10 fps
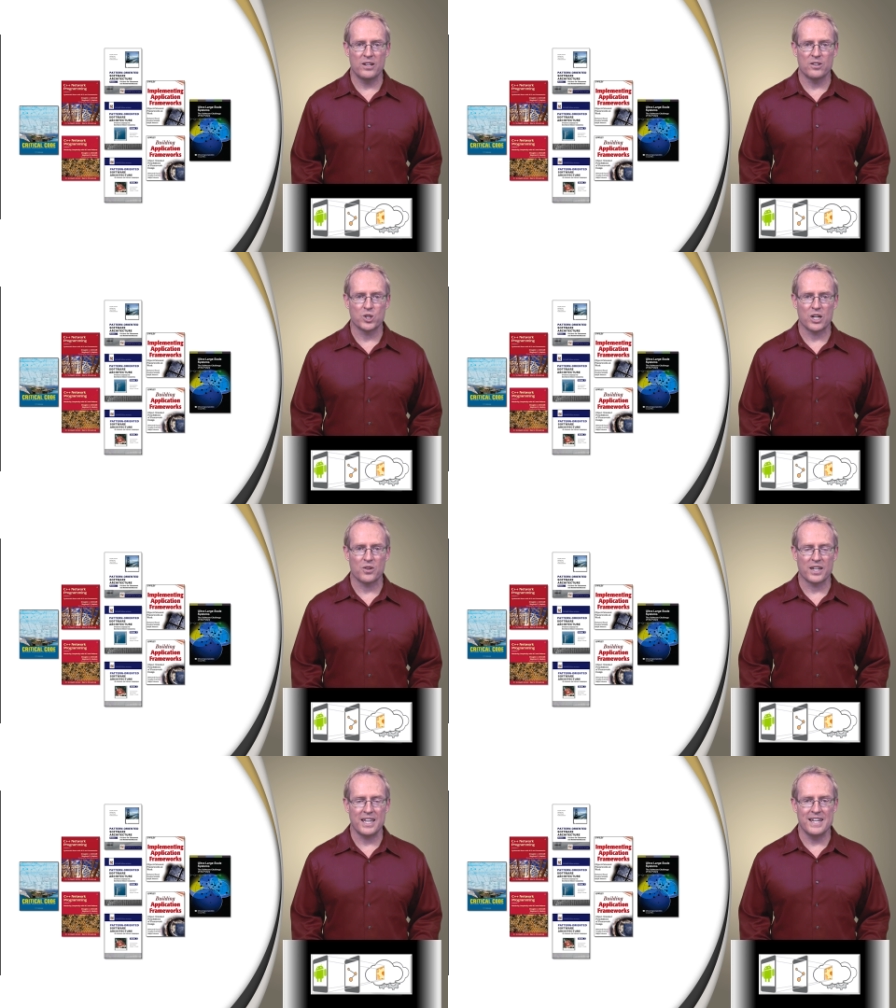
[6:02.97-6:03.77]
to share
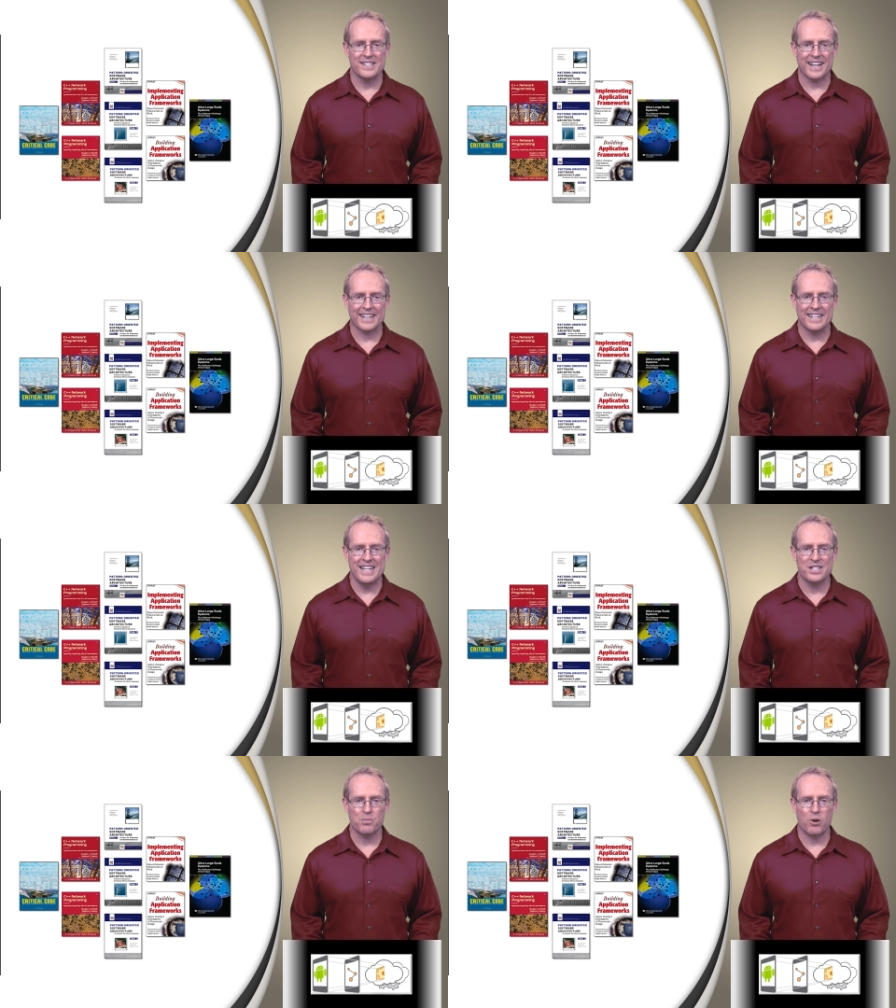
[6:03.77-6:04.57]
the key
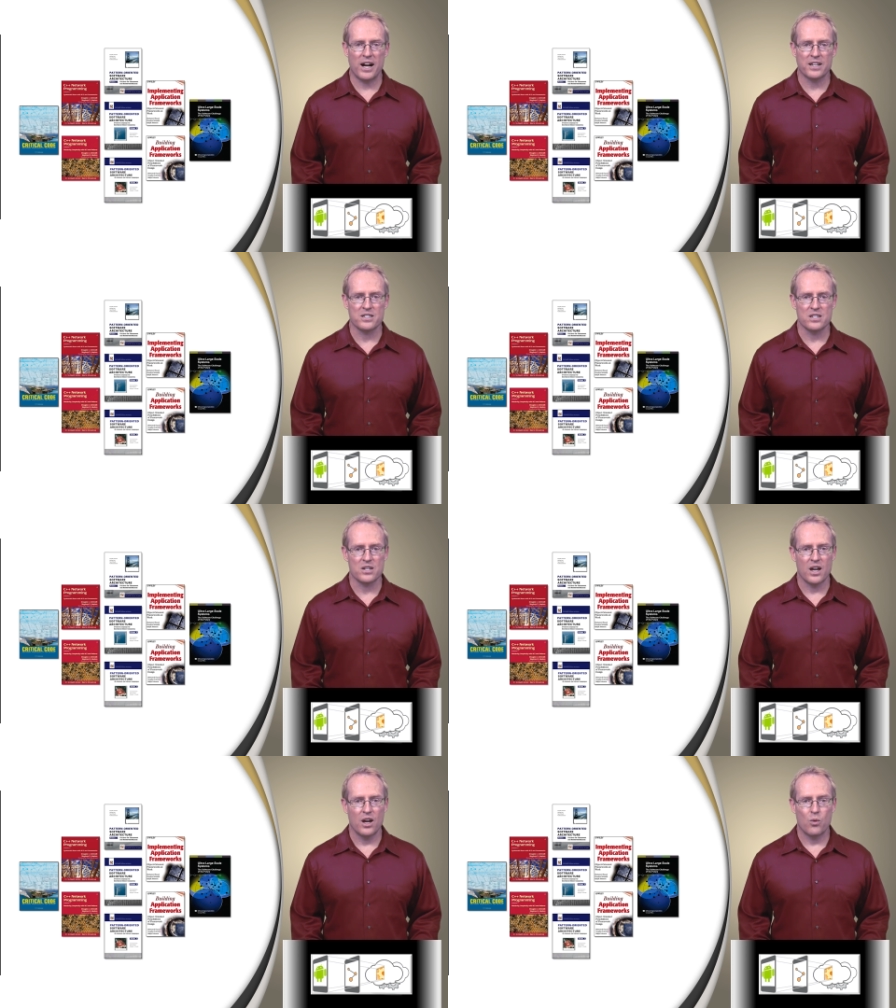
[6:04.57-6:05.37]
techniques and practices
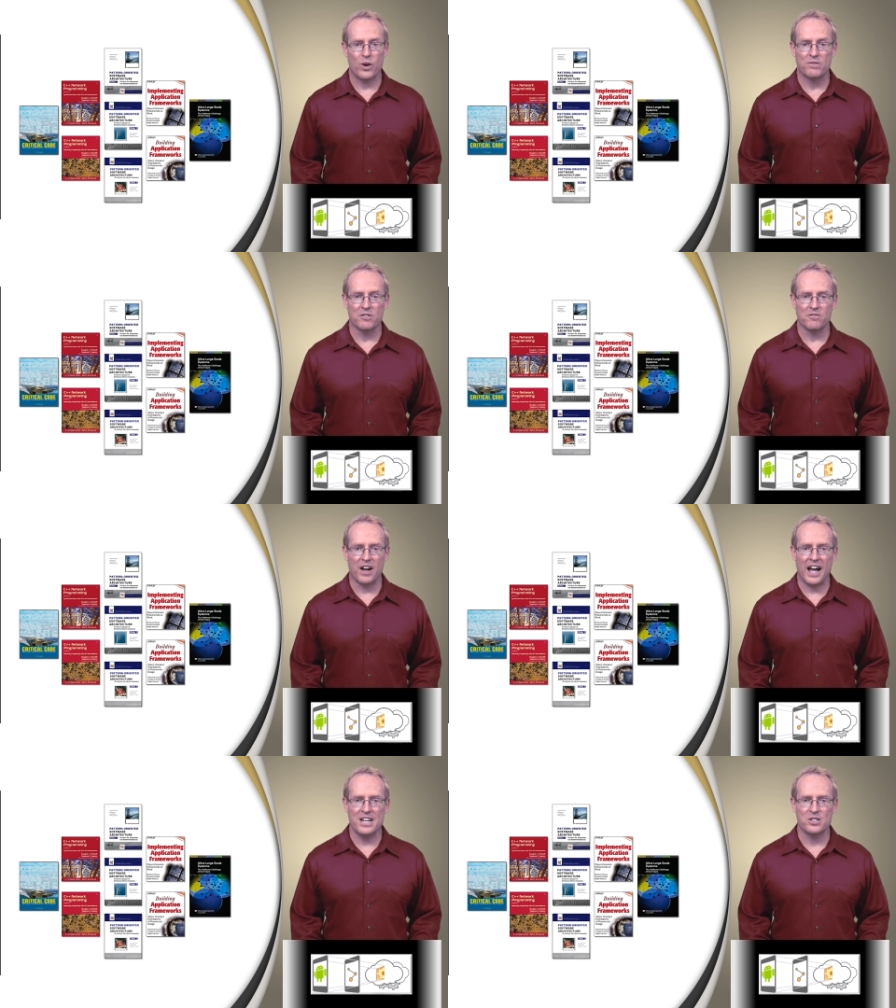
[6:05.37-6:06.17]
we've
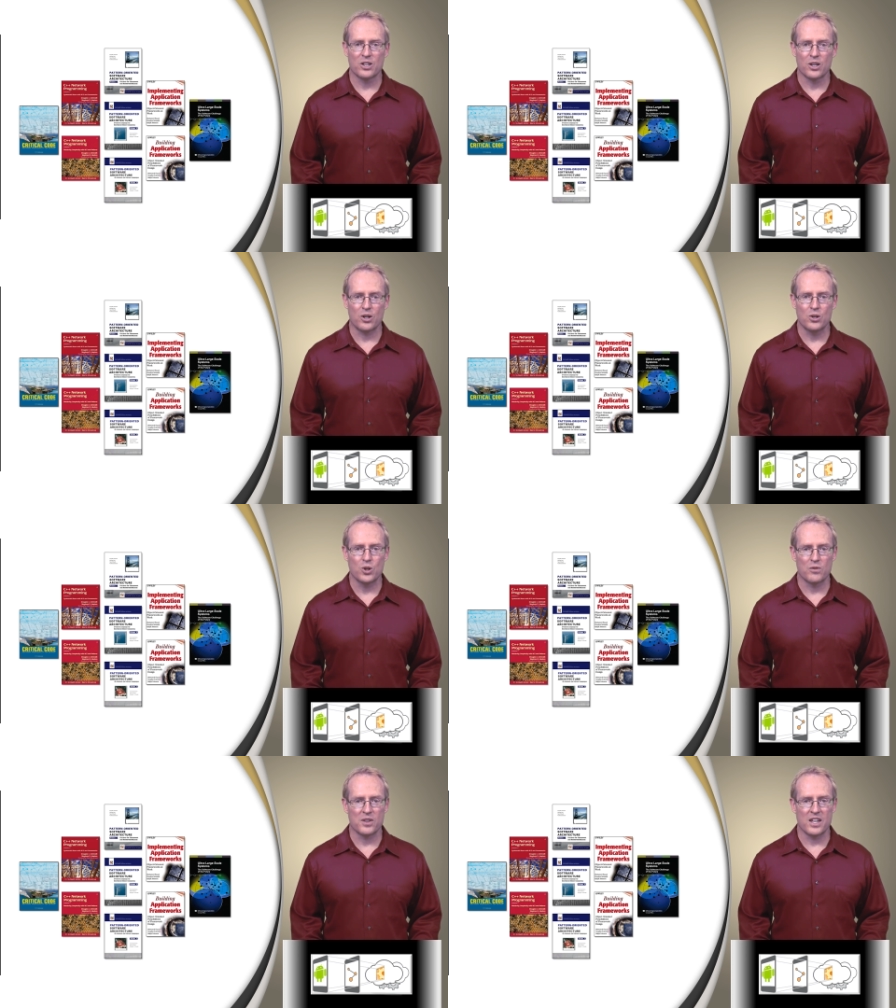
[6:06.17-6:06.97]
devised and learned
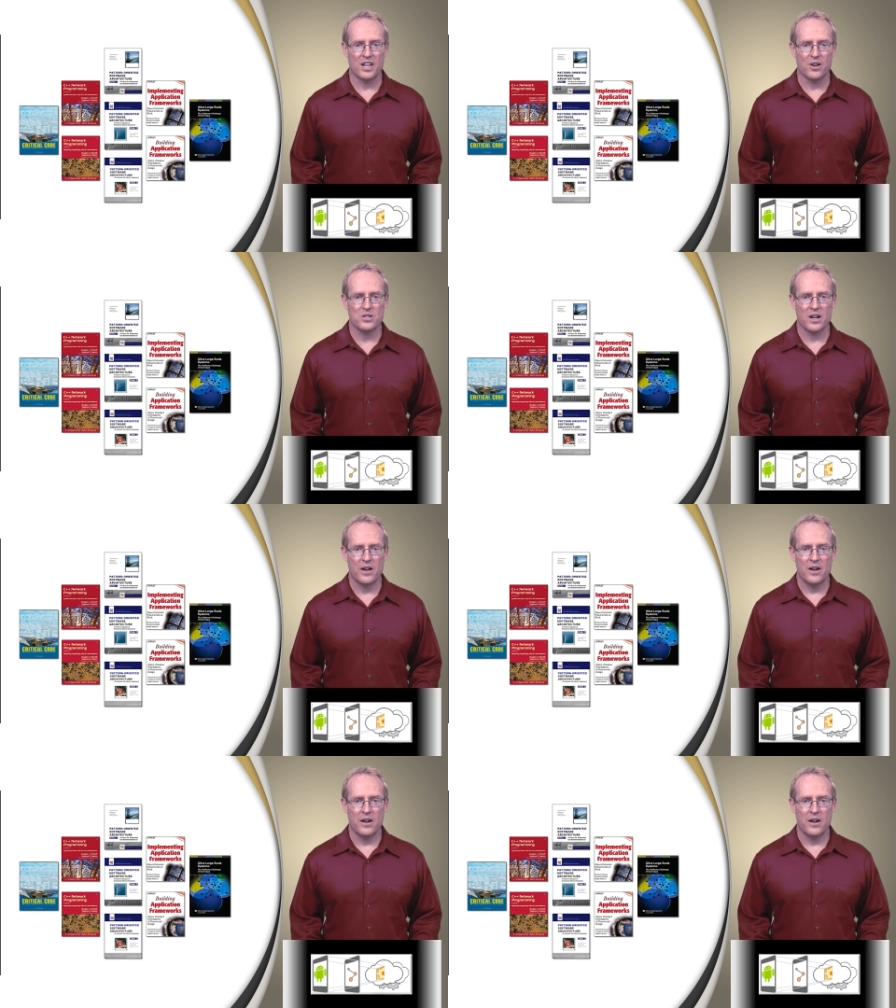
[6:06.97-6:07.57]
over the years